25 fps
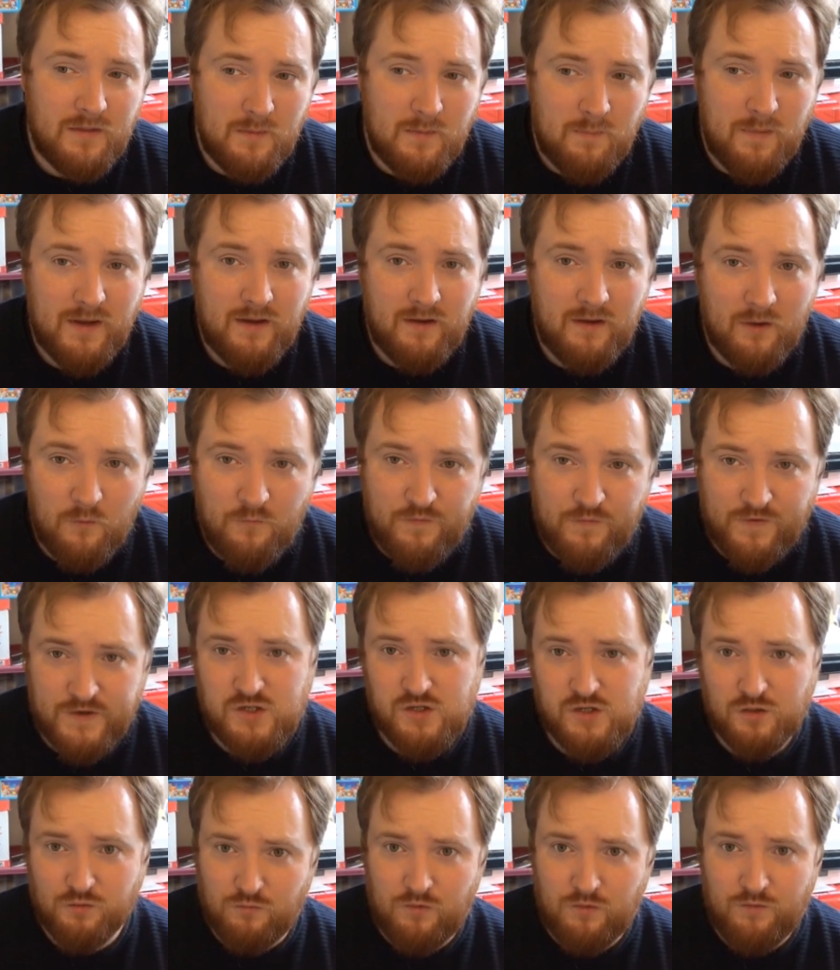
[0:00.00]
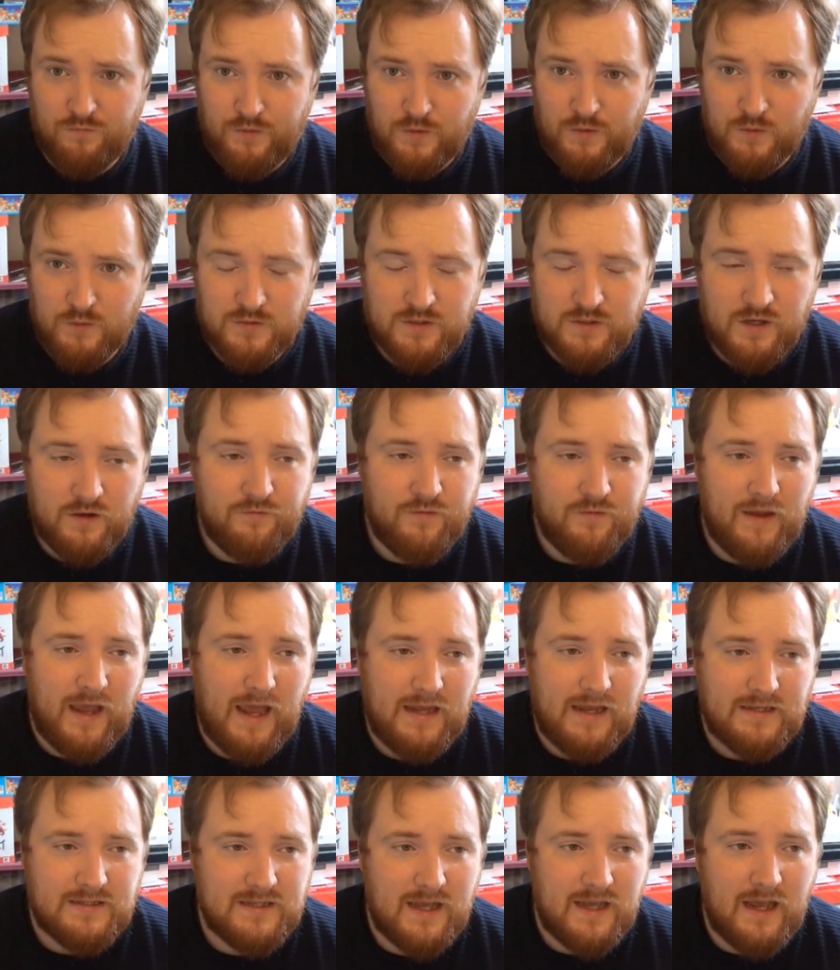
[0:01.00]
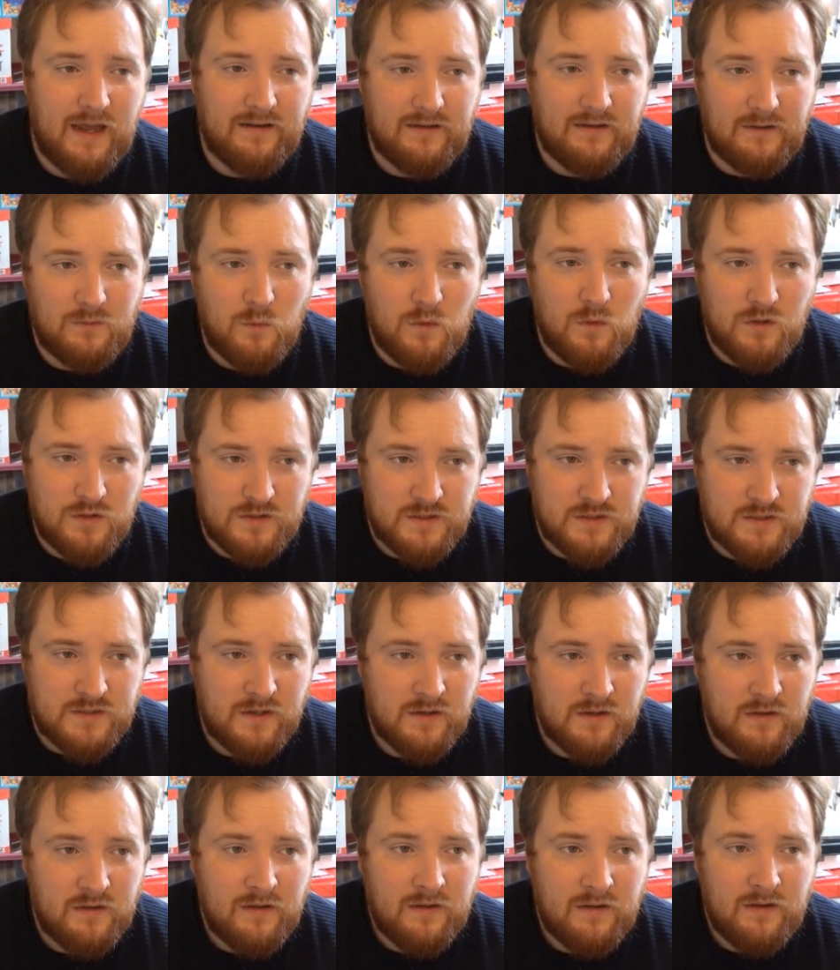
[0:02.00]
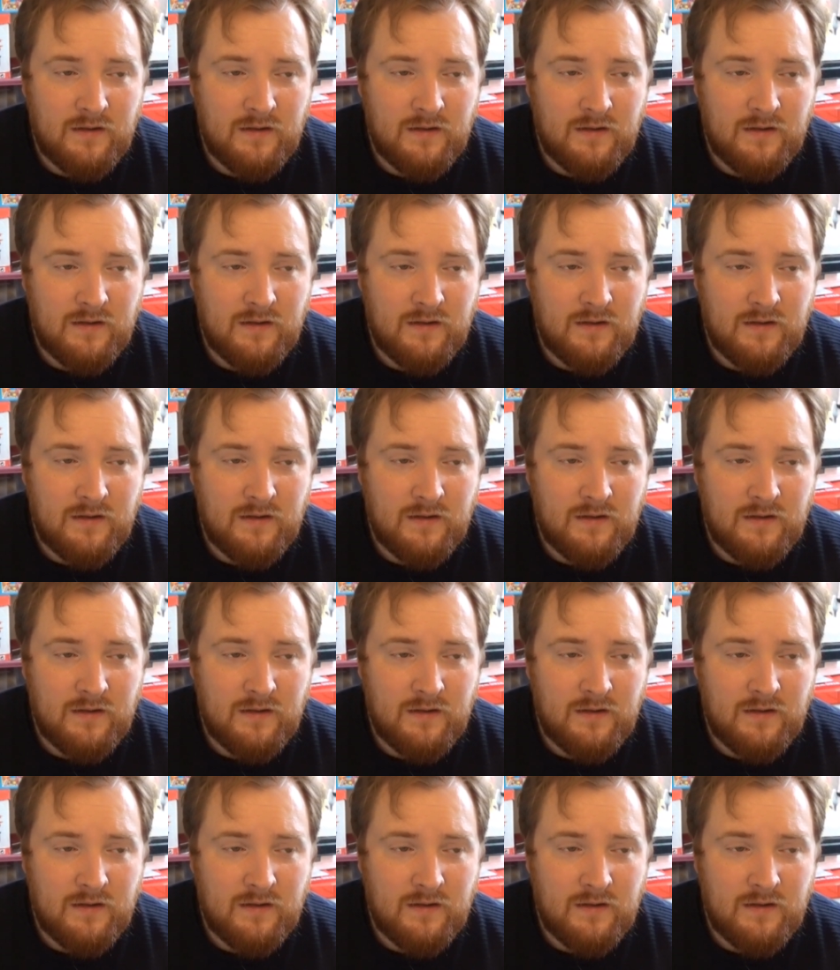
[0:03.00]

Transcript: the big official reviews of Cats, and it was